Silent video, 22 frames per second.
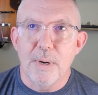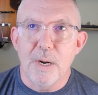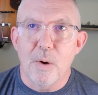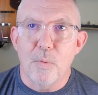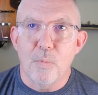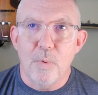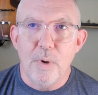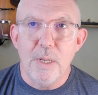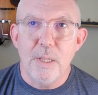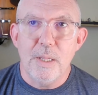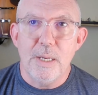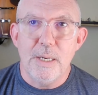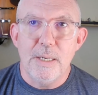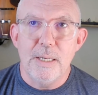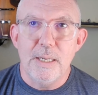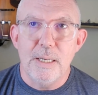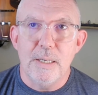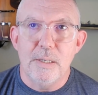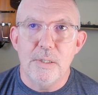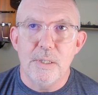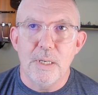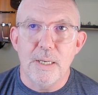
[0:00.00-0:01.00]
but I really
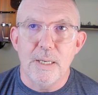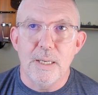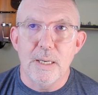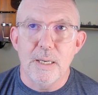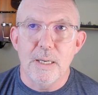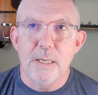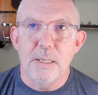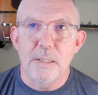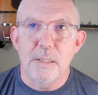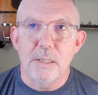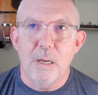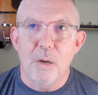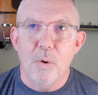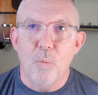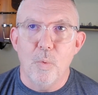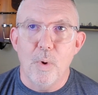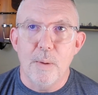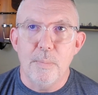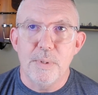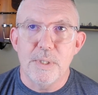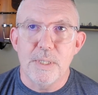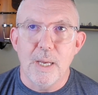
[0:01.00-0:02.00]
need to get a
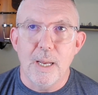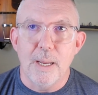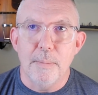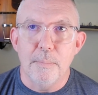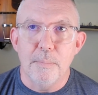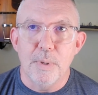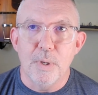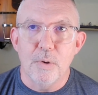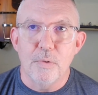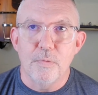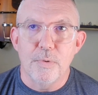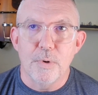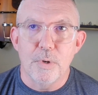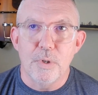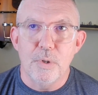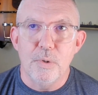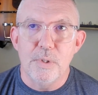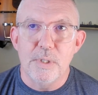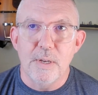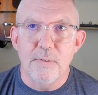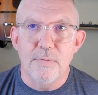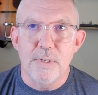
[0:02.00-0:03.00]
website built for
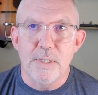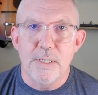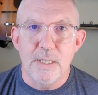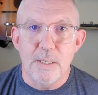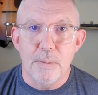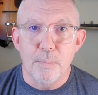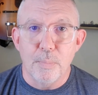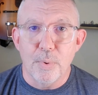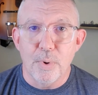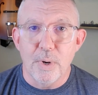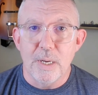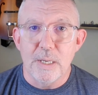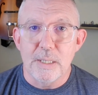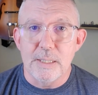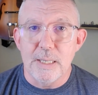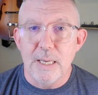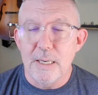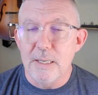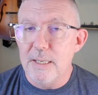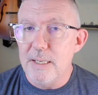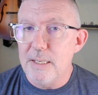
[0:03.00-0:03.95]
217 Press and